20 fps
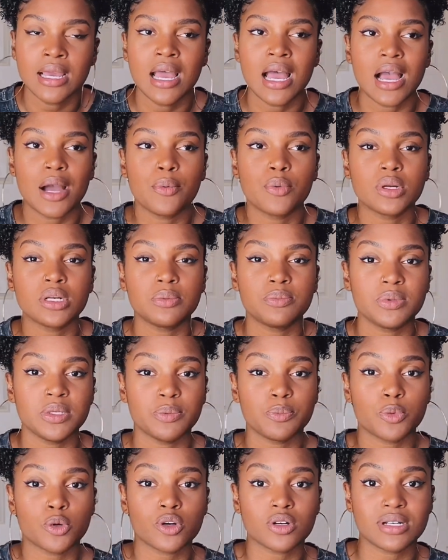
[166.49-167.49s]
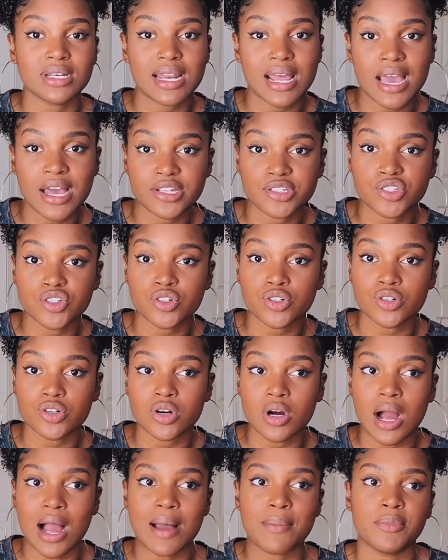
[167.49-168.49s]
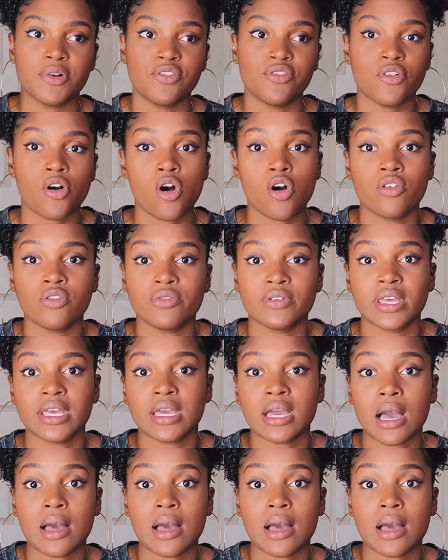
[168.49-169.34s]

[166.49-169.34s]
I want to be more natural. I'm evolving.